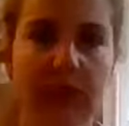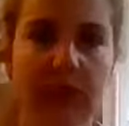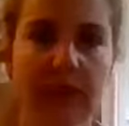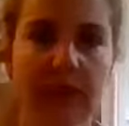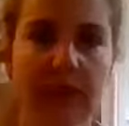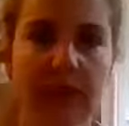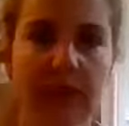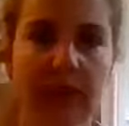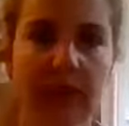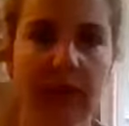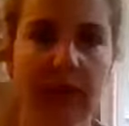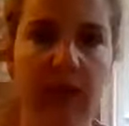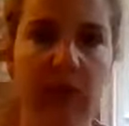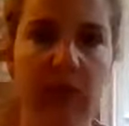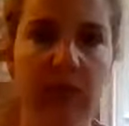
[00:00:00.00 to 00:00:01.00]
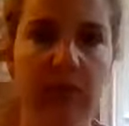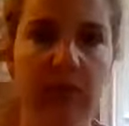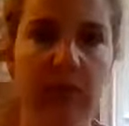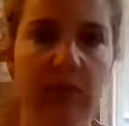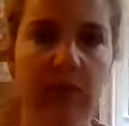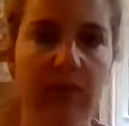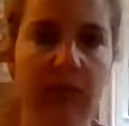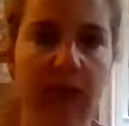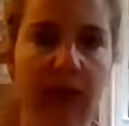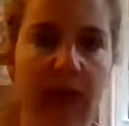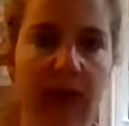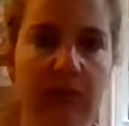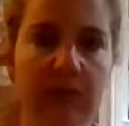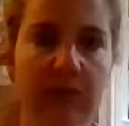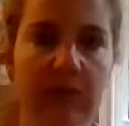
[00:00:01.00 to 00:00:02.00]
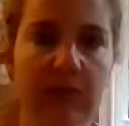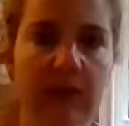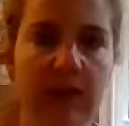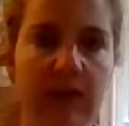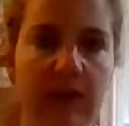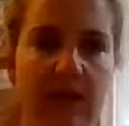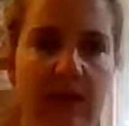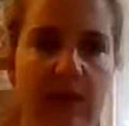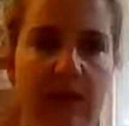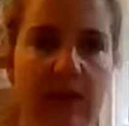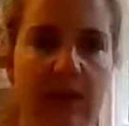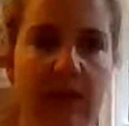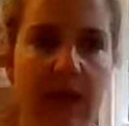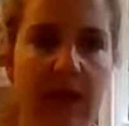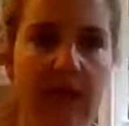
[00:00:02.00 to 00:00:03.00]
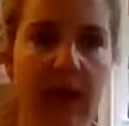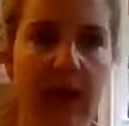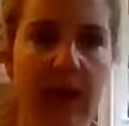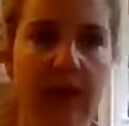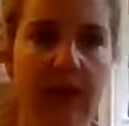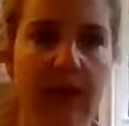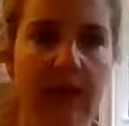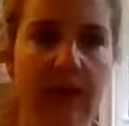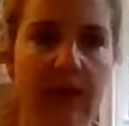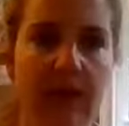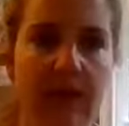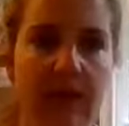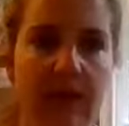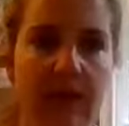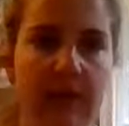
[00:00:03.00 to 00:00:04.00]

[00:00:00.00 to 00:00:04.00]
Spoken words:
right. Left elbow to the outside of the right thigh.